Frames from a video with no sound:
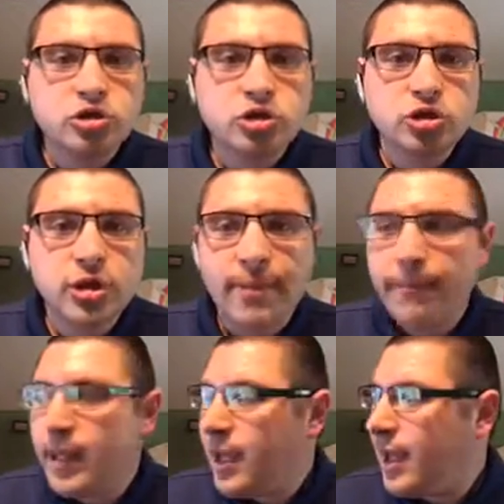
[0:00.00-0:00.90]
Trump
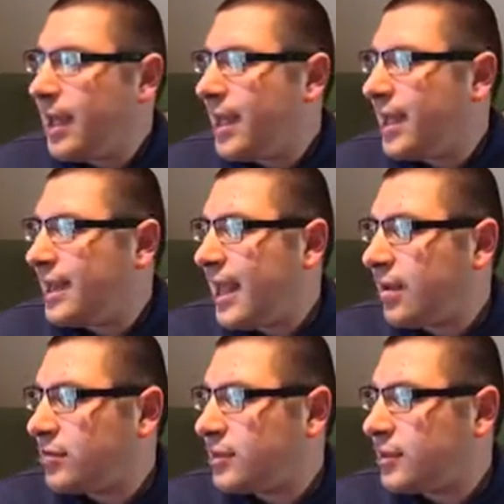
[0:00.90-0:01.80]

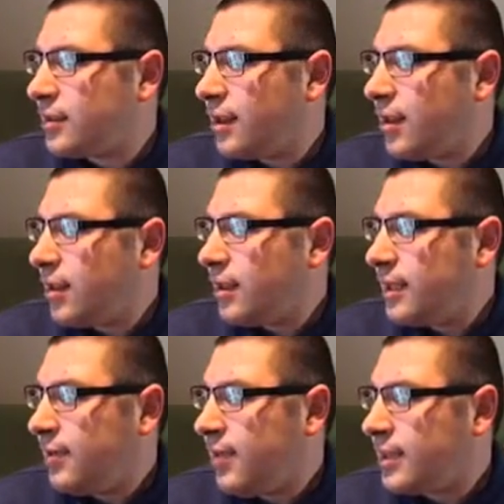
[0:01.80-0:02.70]
announced
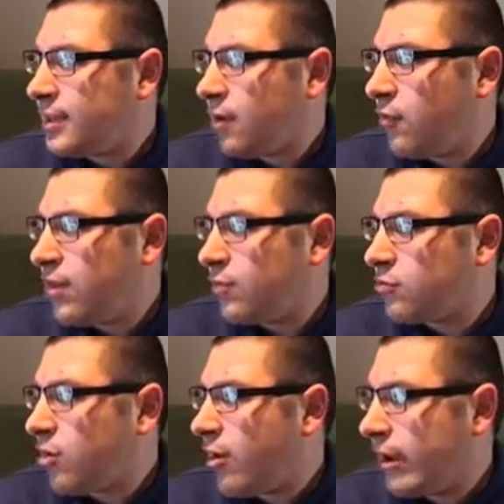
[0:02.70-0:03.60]
U.S.
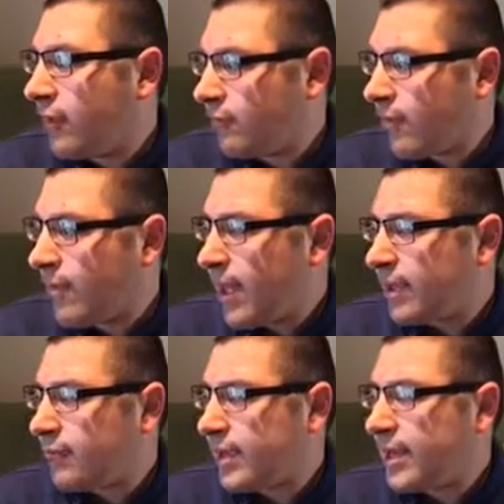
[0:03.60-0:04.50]
withdrawing from
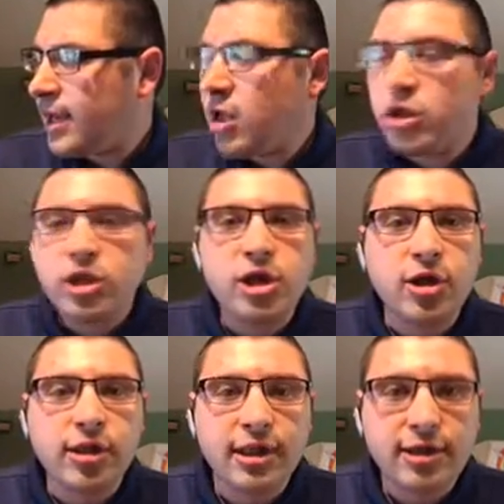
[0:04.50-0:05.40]
Iran
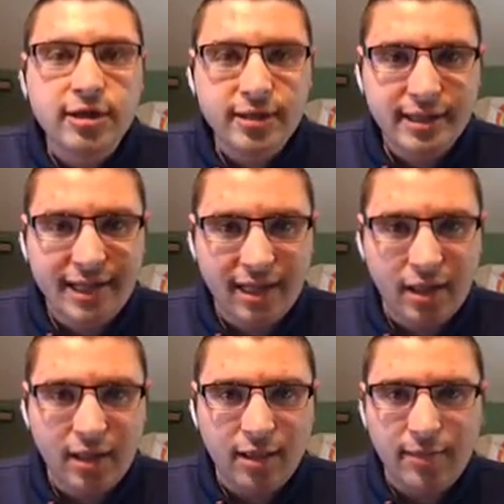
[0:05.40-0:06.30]
nuclear
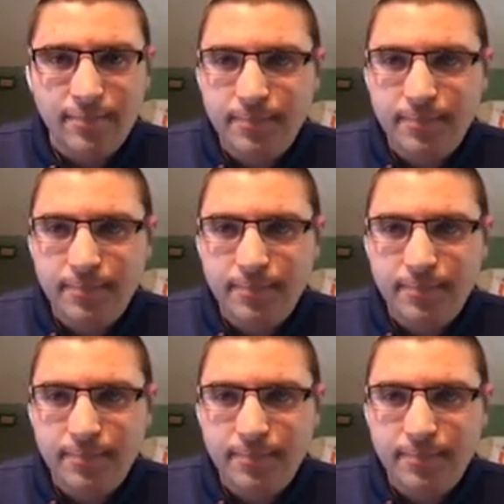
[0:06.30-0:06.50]
deal.